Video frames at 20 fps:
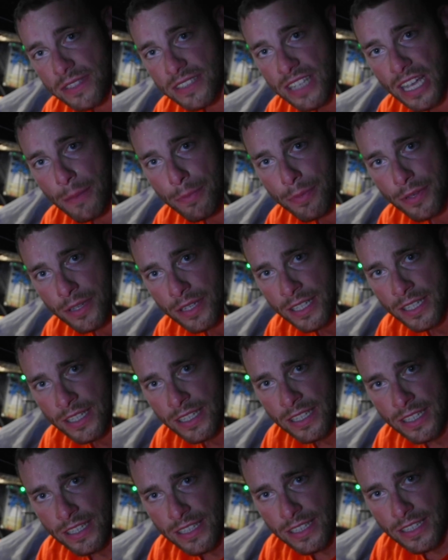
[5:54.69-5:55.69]
is up,
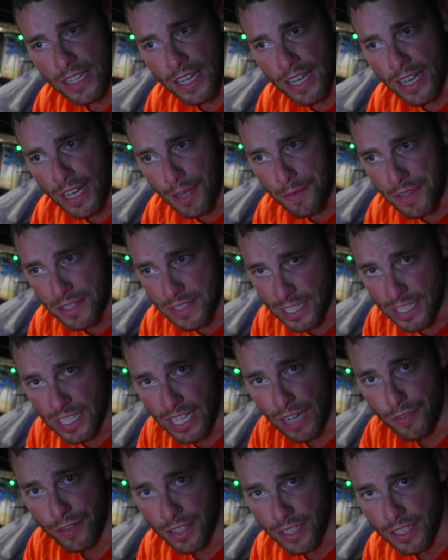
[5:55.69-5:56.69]
there's a
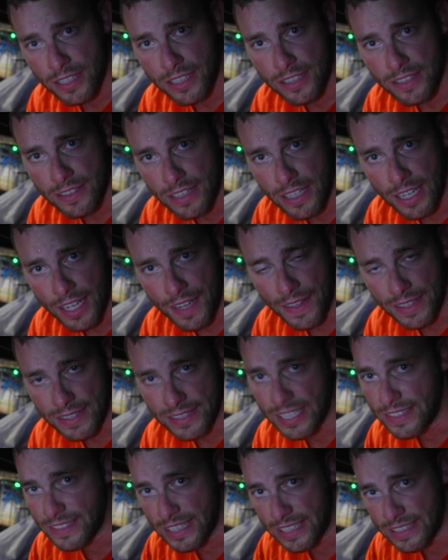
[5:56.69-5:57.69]
cover that
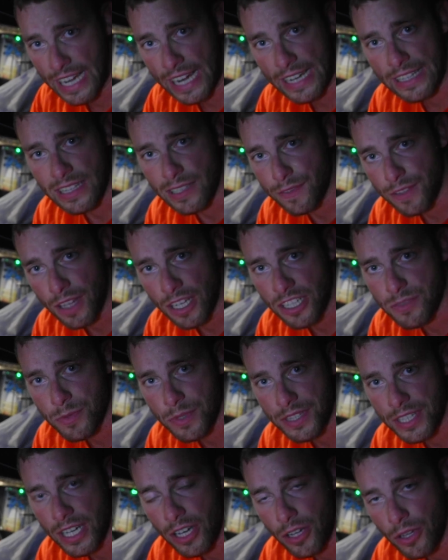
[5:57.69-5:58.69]
sits exactly flush
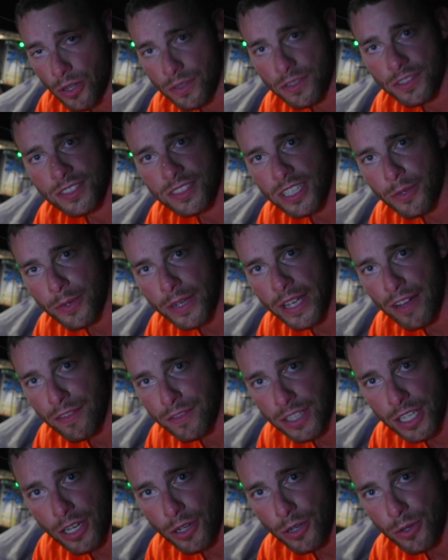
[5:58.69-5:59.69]
with the hull, so we
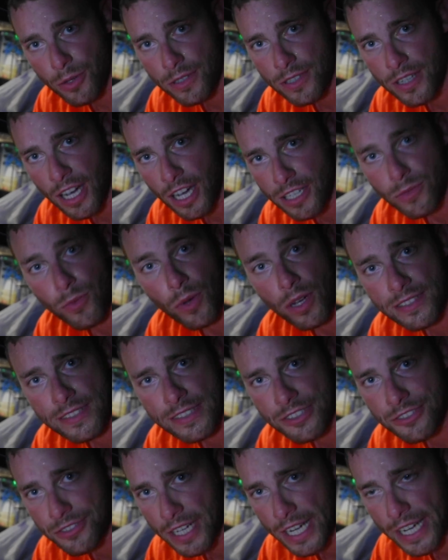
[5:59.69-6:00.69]
have no
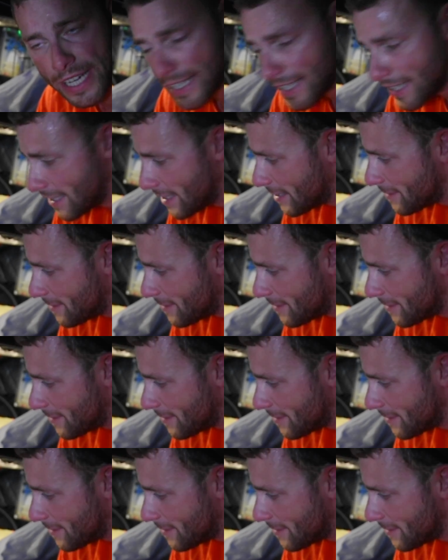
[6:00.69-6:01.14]
unwanted drag.